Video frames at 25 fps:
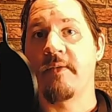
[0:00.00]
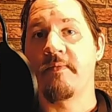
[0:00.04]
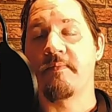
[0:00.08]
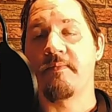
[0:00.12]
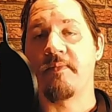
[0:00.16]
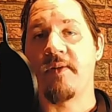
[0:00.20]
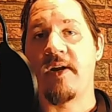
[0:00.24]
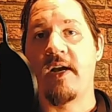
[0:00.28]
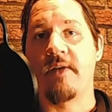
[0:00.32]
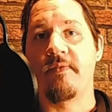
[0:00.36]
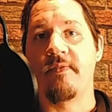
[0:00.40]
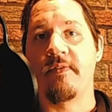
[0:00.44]

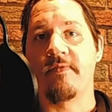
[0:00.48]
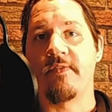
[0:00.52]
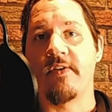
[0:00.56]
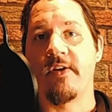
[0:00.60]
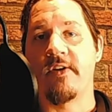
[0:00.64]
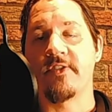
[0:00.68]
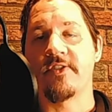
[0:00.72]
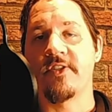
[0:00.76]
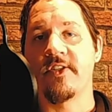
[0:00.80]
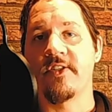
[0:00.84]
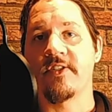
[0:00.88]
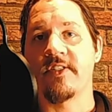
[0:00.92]
Bryan
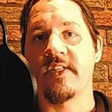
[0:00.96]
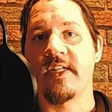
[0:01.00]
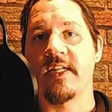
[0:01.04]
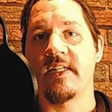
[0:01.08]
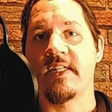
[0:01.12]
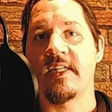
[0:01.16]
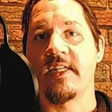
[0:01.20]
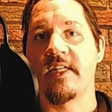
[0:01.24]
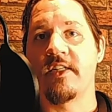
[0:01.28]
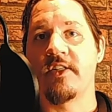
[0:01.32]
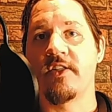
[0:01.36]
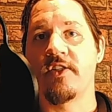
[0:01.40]
reverses
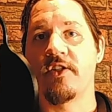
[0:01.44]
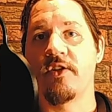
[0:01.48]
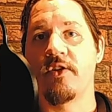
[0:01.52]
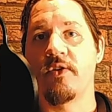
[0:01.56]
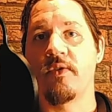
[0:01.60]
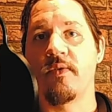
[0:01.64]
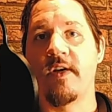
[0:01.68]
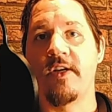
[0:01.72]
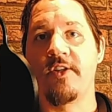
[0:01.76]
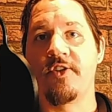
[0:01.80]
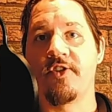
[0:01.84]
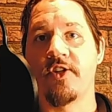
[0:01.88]
it
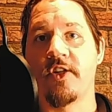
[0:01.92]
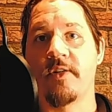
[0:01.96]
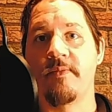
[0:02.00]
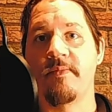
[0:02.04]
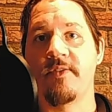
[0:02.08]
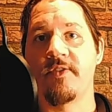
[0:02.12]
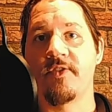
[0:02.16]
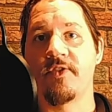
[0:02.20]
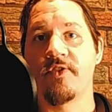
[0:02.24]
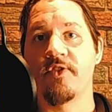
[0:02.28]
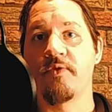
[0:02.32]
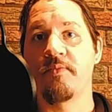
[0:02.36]
into a
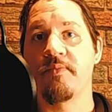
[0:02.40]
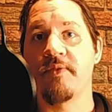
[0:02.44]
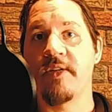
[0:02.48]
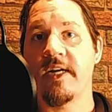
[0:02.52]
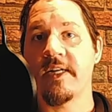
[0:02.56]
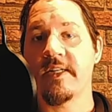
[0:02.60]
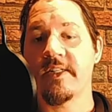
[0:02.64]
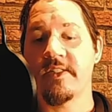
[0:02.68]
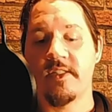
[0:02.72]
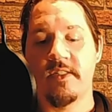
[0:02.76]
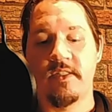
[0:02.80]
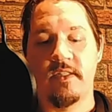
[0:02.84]
German
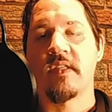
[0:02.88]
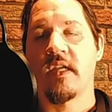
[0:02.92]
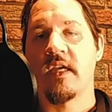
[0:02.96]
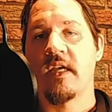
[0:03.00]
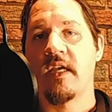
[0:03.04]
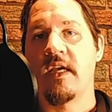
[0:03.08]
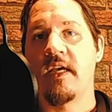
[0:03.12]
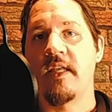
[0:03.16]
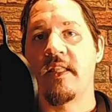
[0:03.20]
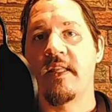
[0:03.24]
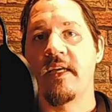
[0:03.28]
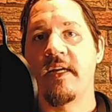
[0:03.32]
suplex.
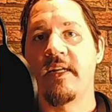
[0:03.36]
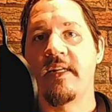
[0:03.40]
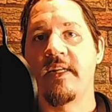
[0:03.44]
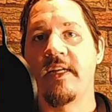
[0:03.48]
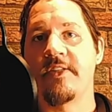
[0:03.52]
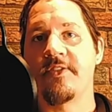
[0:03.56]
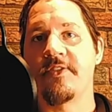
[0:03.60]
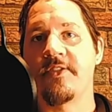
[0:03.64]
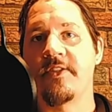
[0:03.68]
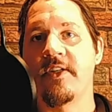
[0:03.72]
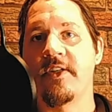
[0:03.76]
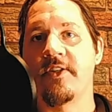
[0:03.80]
He then
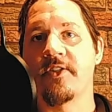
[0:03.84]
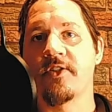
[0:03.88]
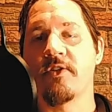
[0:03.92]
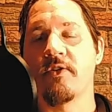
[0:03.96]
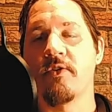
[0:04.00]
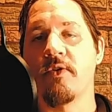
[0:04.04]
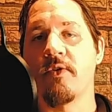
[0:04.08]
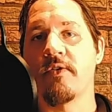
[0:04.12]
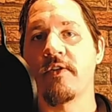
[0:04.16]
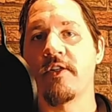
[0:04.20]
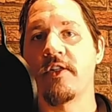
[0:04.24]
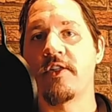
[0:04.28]
hits his
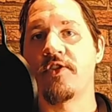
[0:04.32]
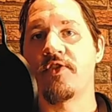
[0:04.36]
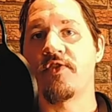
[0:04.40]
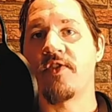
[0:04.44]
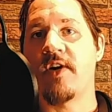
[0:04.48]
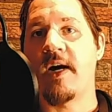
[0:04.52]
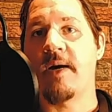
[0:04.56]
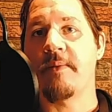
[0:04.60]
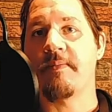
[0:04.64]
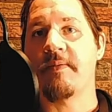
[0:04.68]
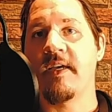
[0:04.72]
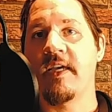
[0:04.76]
corner
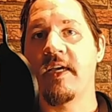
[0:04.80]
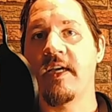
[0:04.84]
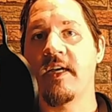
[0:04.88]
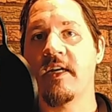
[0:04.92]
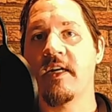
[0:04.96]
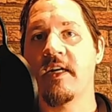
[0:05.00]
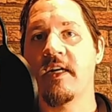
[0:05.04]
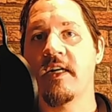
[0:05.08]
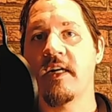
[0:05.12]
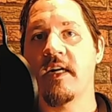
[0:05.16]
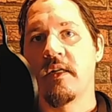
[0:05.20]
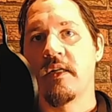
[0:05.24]
drop
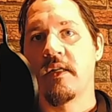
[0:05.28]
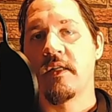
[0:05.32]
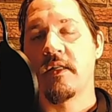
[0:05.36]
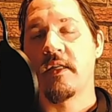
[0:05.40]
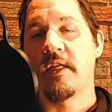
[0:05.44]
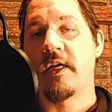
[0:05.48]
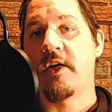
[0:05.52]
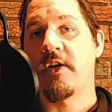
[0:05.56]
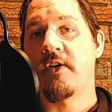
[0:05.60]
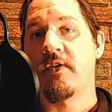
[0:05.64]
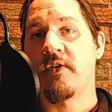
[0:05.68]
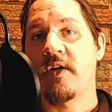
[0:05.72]
kick
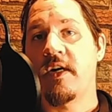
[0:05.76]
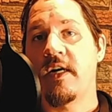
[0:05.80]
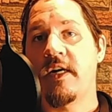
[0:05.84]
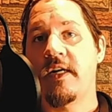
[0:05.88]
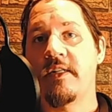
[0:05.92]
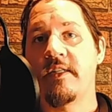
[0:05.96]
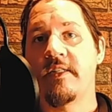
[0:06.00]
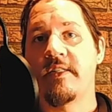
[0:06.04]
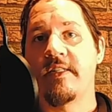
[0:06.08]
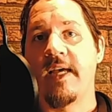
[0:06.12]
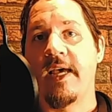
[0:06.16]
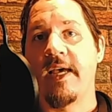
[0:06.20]
Later
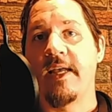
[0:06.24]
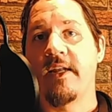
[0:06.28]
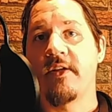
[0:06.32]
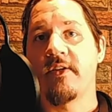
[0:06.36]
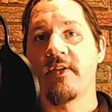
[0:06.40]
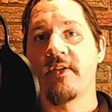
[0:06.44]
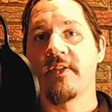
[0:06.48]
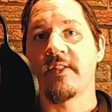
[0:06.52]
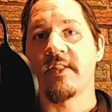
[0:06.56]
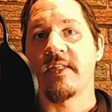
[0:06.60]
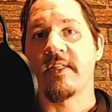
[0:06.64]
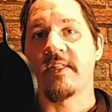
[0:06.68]
on,
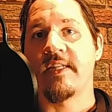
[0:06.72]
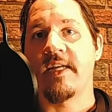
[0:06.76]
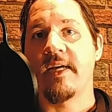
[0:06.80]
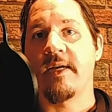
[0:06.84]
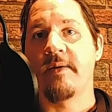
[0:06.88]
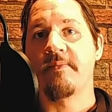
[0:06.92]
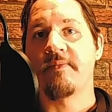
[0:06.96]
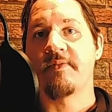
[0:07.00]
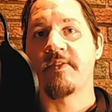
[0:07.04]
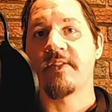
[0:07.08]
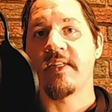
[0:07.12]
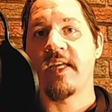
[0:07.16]
Daniels
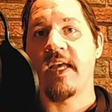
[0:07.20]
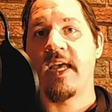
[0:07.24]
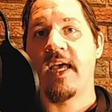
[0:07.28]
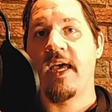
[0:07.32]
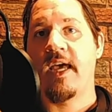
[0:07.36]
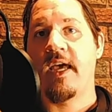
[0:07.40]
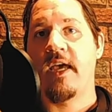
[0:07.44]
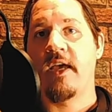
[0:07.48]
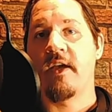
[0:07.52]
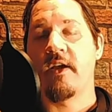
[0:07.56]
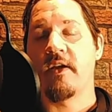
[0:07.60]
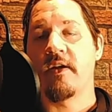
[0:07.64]
attempts
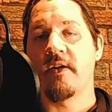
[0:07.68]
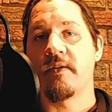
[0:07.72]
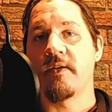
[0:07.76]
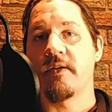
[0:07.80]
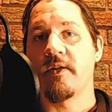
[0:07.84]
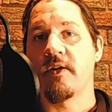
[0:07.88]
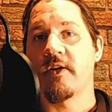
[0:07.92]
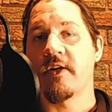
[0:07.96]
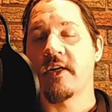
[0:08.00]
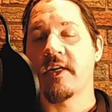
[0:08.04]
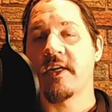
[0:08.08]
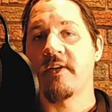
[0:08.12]
a
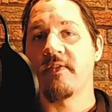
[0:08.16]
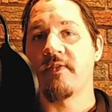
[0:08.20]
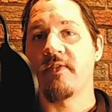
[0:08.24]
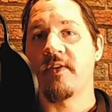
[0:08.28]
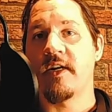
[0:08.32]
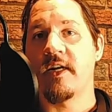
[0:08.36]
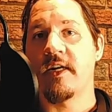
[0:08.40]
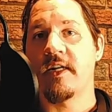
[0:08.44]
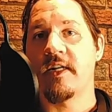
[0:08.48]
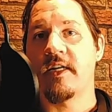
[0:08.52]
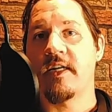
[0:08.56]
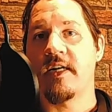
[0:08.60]
Hurricane
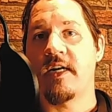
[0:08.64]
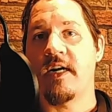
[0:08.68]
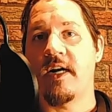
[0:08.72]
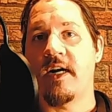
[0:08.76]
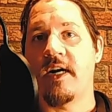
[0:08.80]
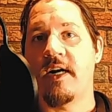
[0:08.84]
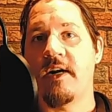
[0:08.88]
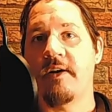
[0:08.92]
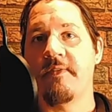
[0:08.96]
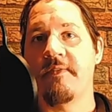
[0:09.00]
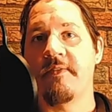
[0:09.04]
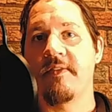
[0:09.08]
Rana
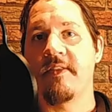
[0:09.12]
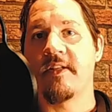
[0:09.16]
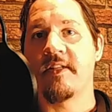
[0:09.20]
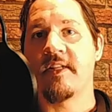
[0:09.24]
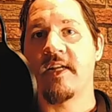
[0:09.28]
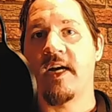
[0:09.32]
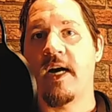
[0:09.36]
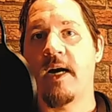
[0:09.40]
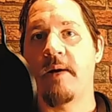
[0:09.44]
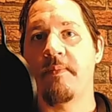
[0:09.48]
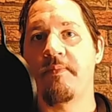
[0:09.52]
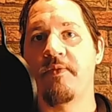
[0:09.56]
off the
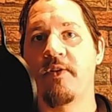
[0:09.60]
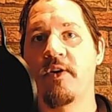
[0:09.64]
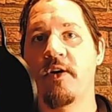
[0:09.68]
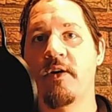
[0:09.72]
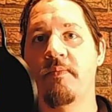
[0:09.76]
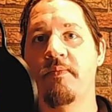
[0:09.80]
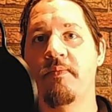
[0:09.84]
top rope,